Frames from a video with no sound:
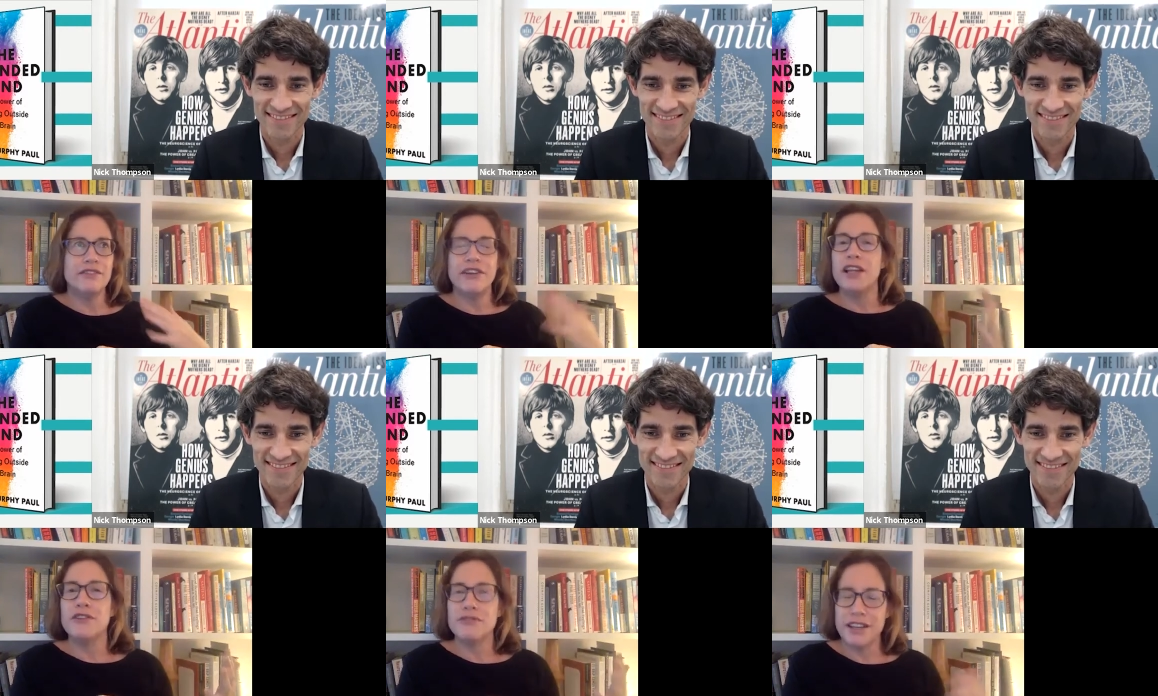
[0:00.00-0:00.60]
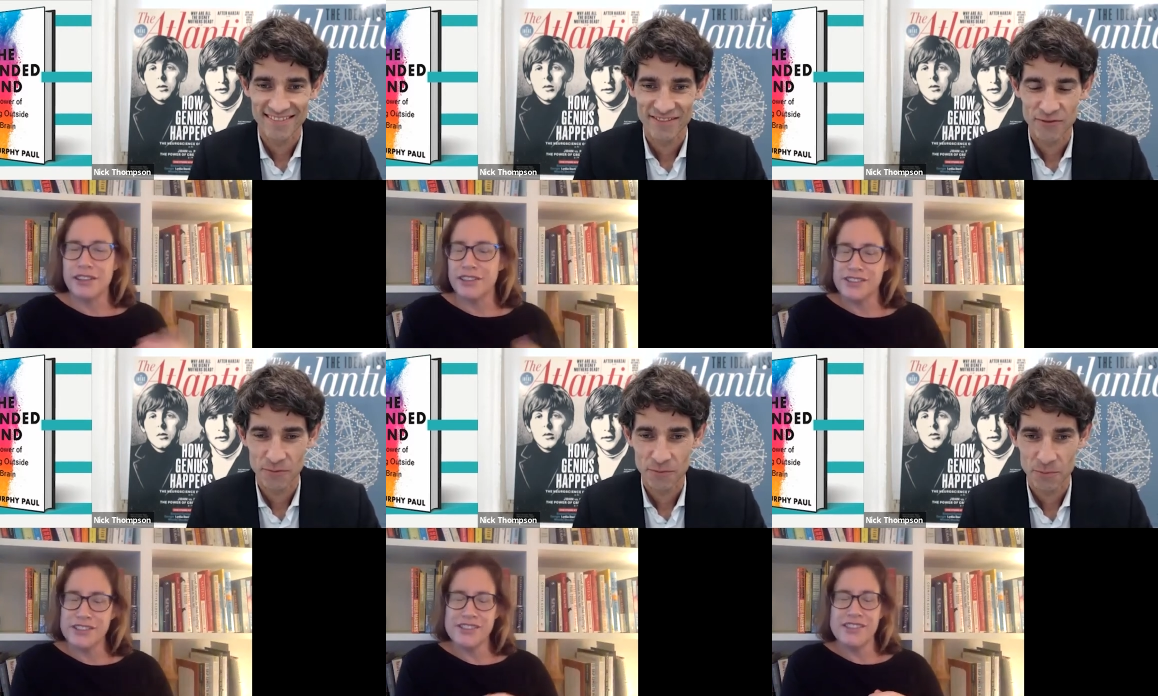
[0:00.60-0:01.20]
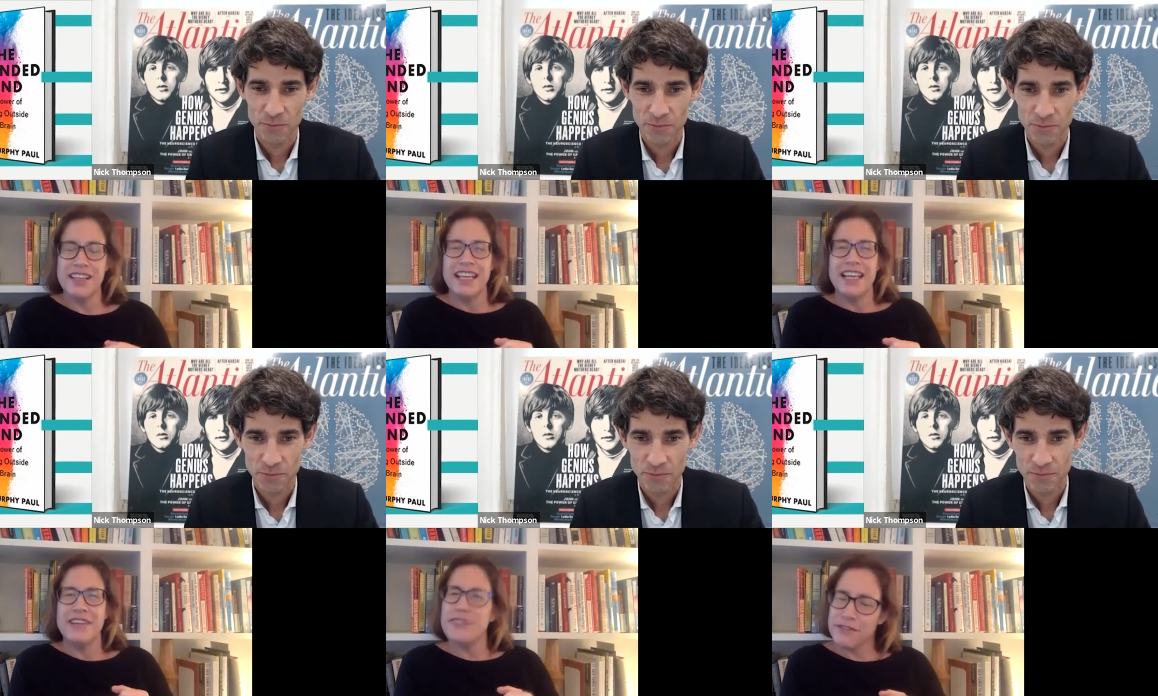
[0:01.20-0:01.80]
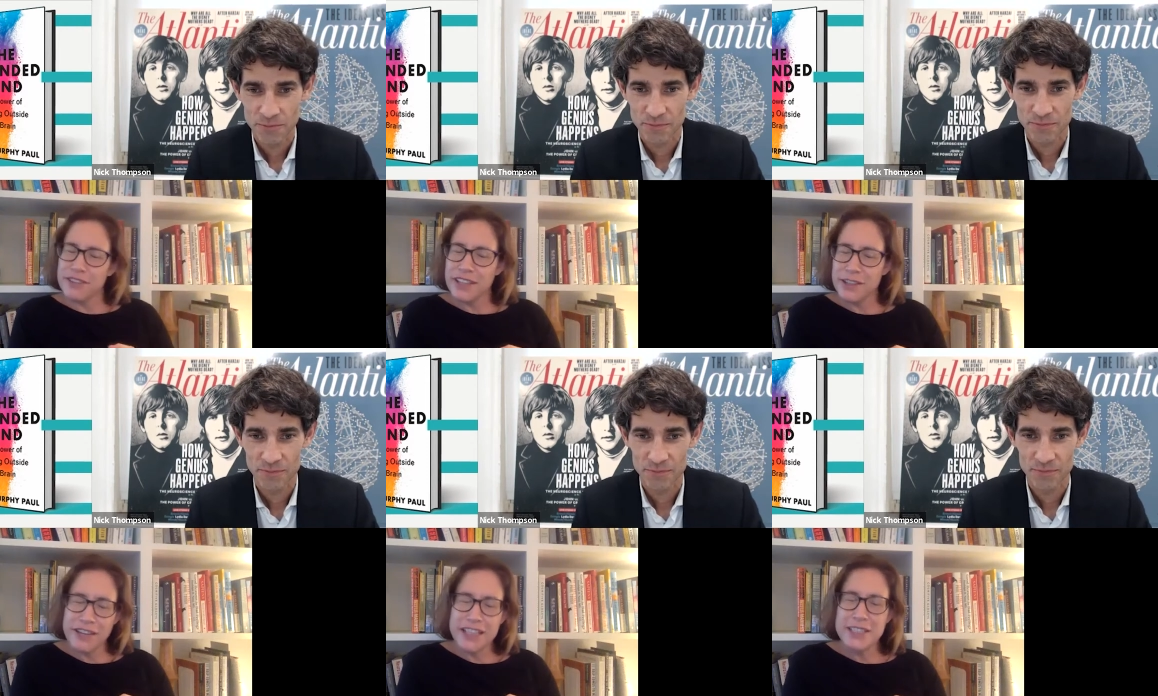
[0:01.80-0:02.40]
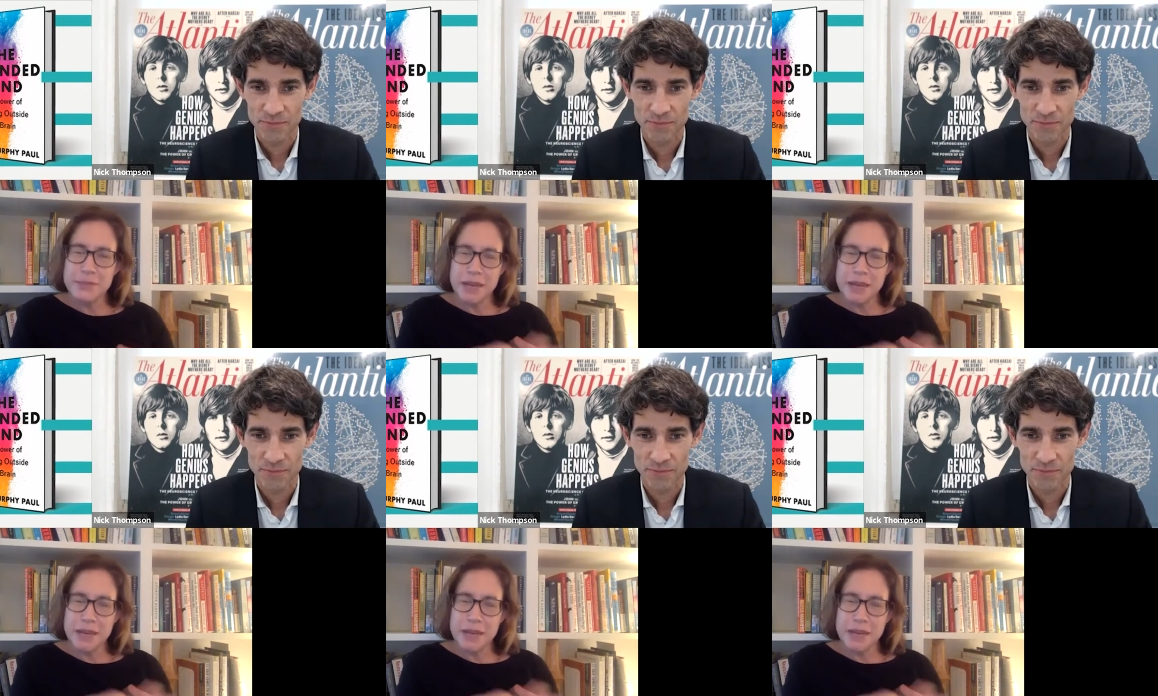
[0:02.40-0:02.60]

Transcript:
Speaker 1: fellow runners if they feel affected